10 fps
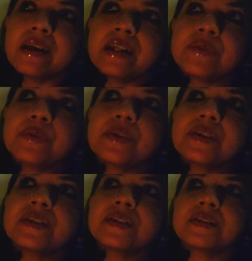it
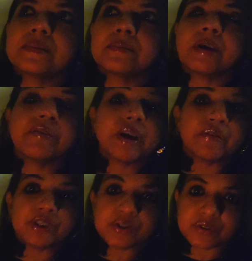was a
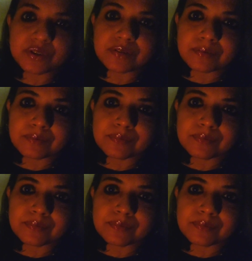revolution,